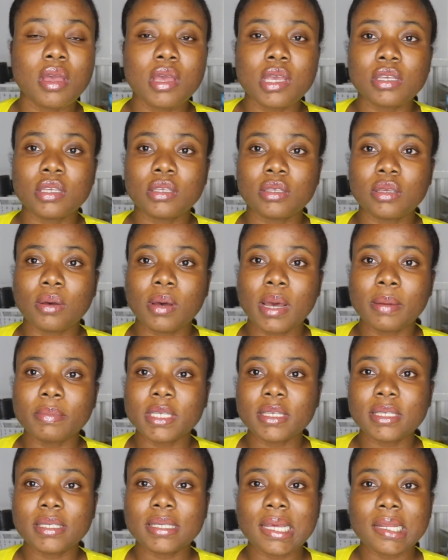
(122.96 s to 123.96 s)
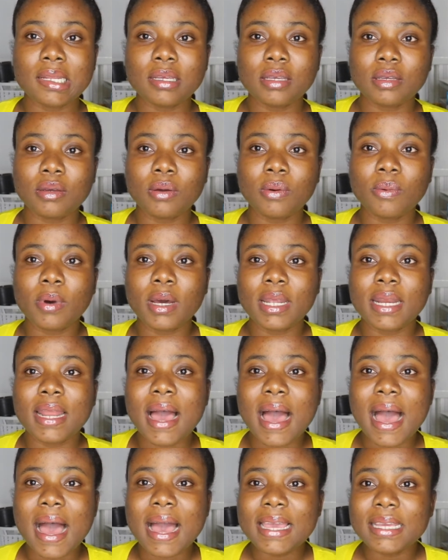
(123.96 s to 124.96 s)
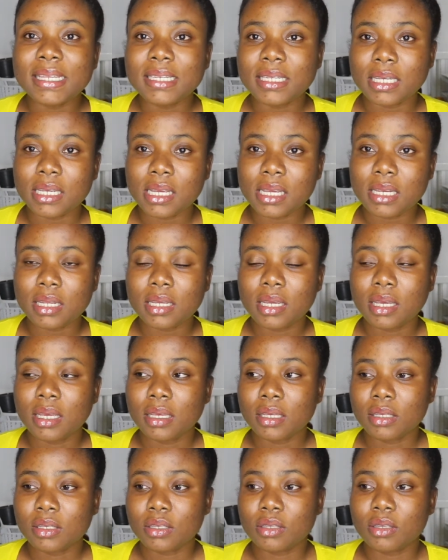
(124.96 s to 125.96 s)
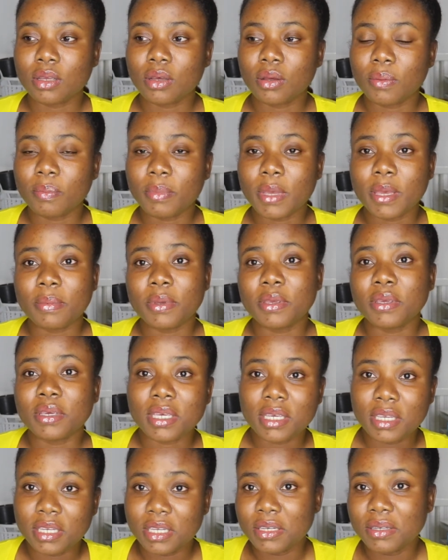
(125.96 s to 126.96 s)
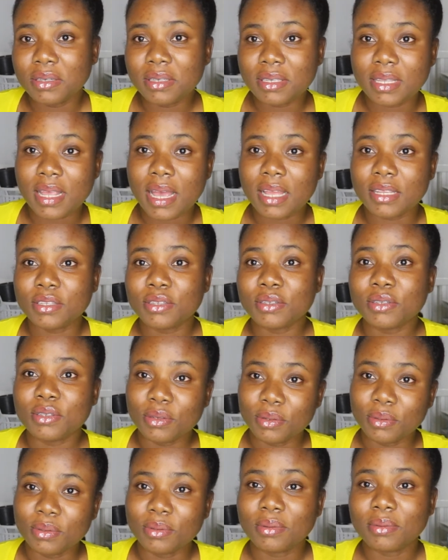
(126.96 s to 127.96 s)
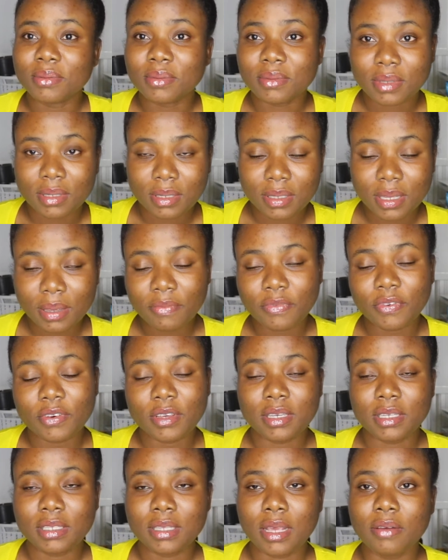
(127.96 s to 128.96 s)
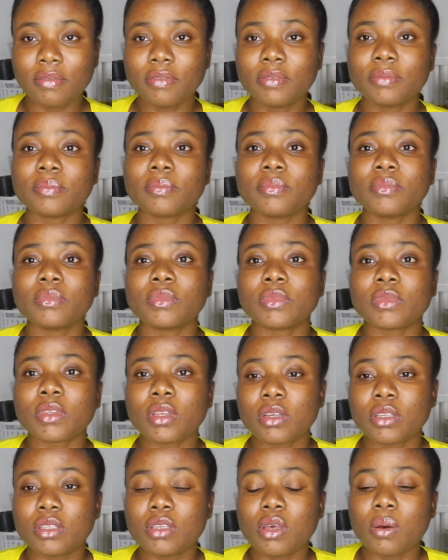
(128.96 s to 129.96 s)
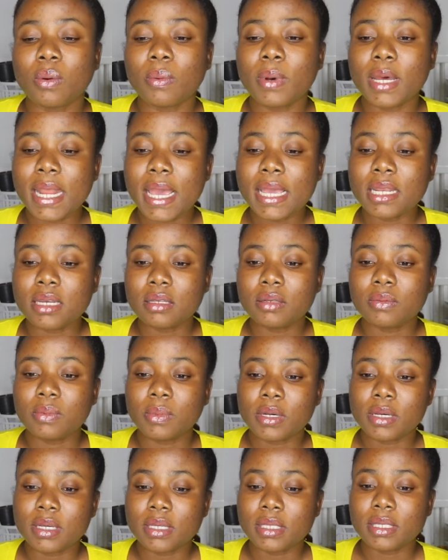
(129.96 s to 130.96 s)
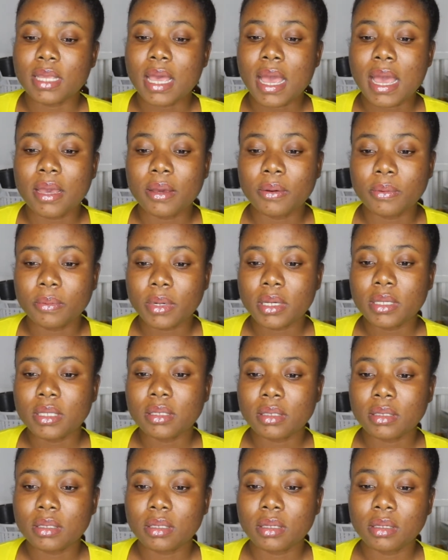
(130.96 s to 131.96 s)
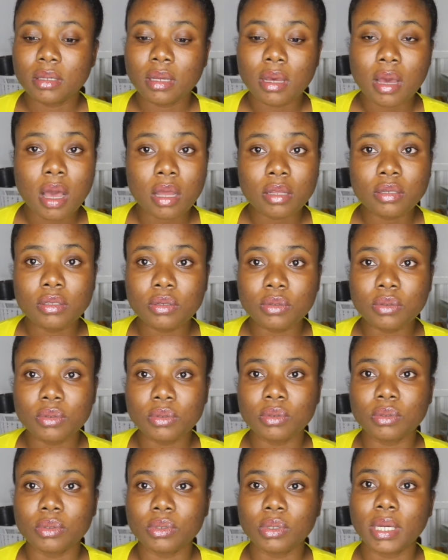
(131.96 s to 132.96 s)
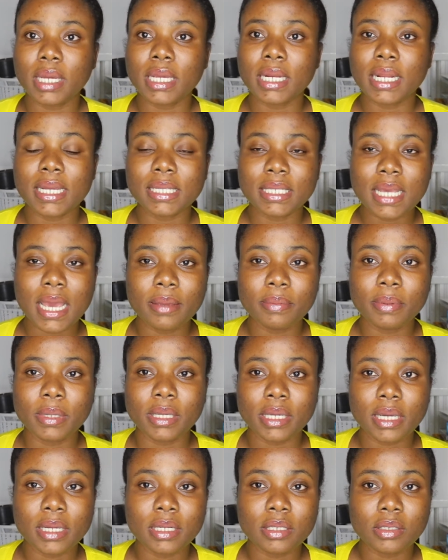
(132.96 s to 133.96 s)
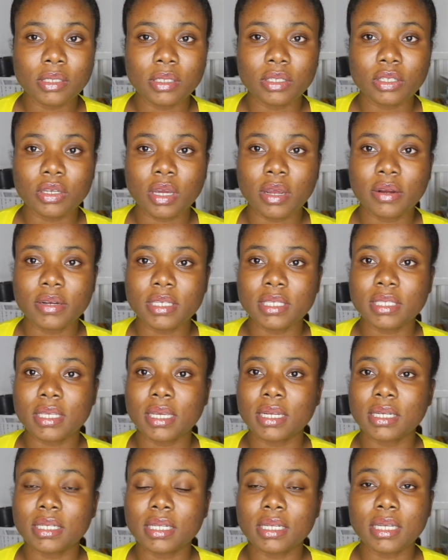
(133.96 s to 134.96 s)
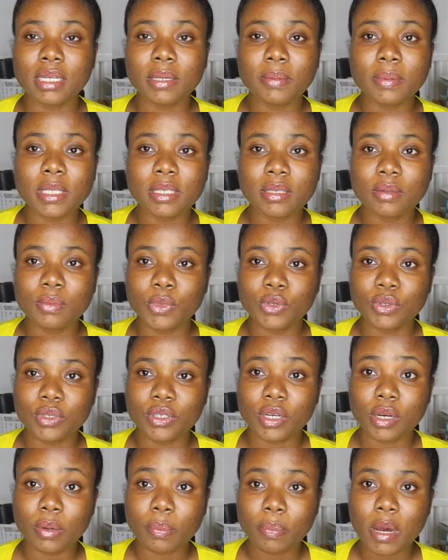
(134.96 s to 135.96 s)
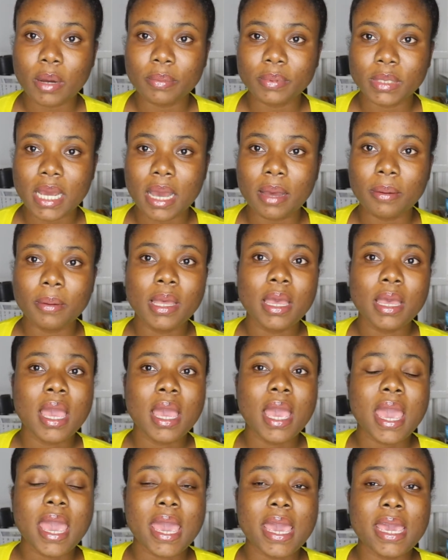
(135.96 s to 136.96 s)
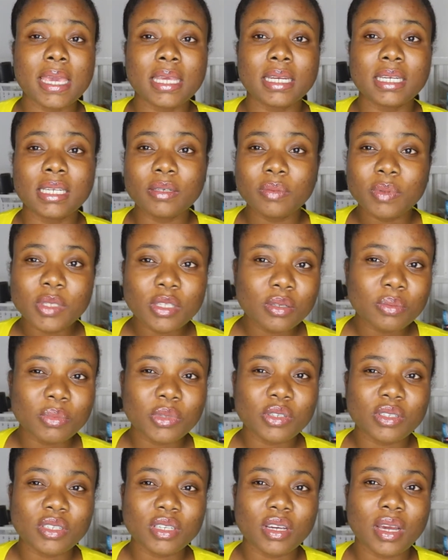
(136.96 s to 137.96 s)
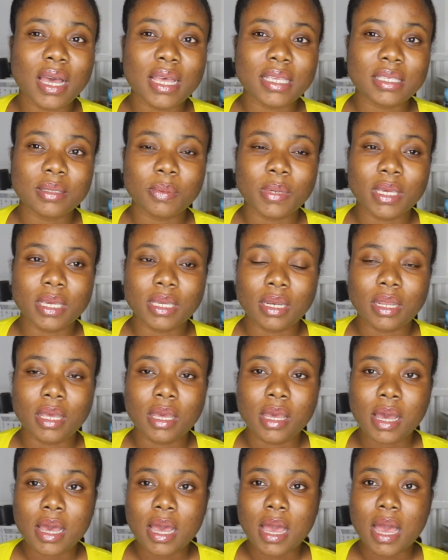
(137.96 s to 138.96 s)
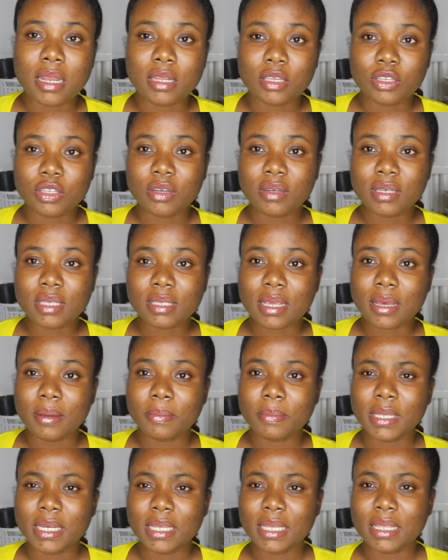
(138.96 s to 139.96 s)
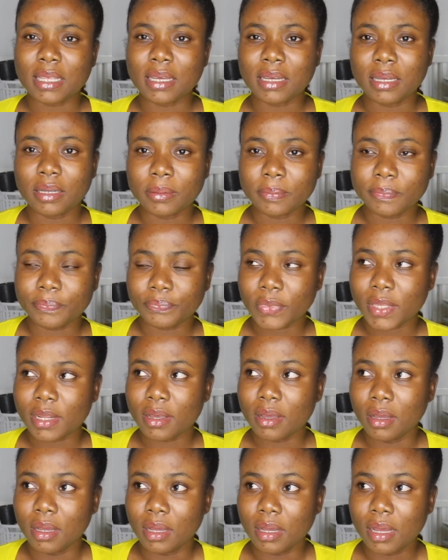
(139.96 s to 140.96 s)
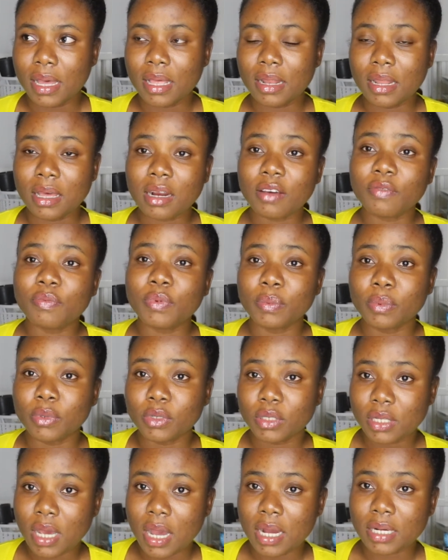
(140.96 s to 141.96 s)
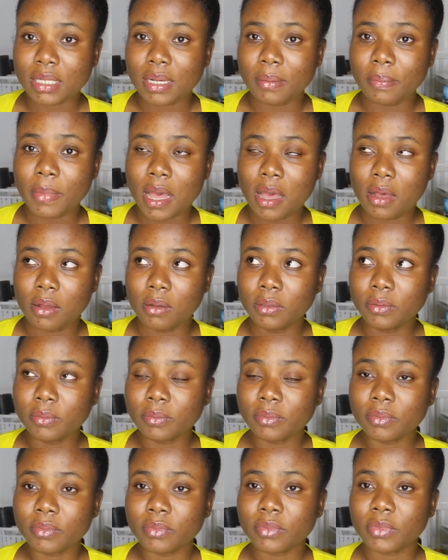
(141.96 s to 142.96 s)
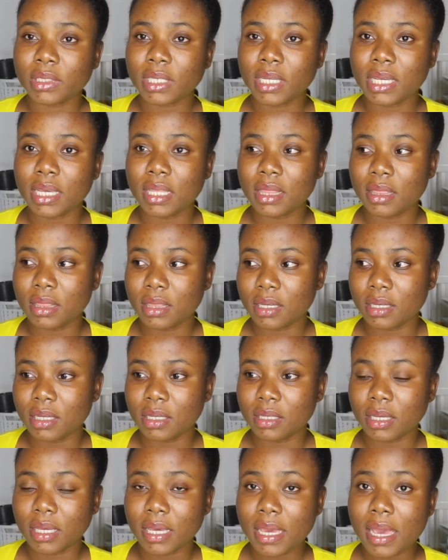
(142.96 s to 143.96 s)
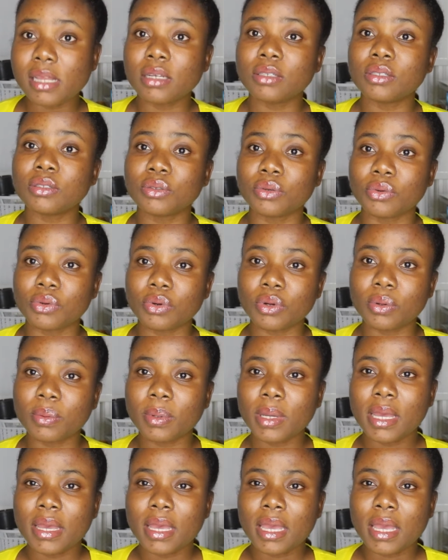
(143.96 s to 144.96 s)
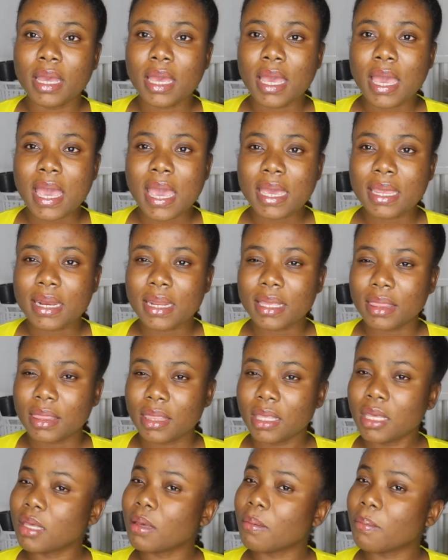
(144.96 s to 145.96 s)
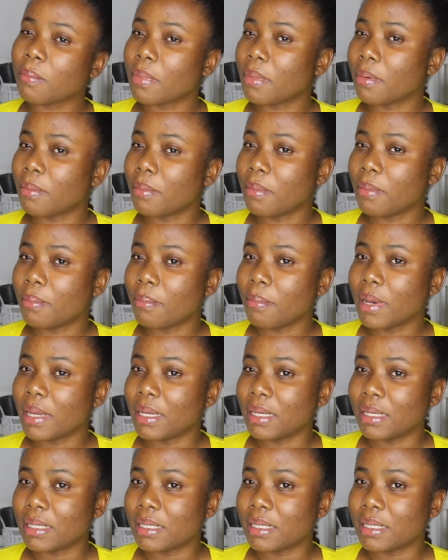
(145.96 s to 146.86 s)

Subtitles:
So I'm just telling you what I did, so maybe you can use that to do the same for yourself. So what I did was I went onto Google and I typed in Kendall Insurance, and then Liberty Mutual popped up. And Liberty Mutual has been an insurance company that a lot of people talked about in the Kendall group. And I think my